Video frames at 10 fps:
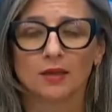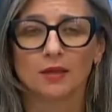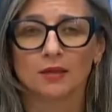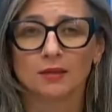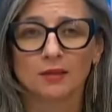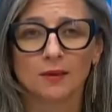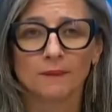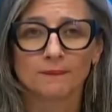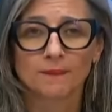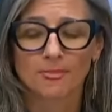
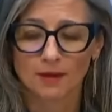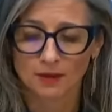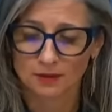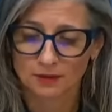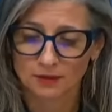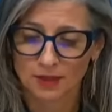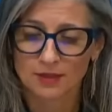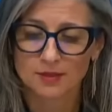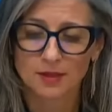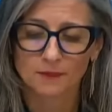in
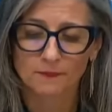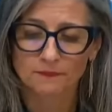Gaza.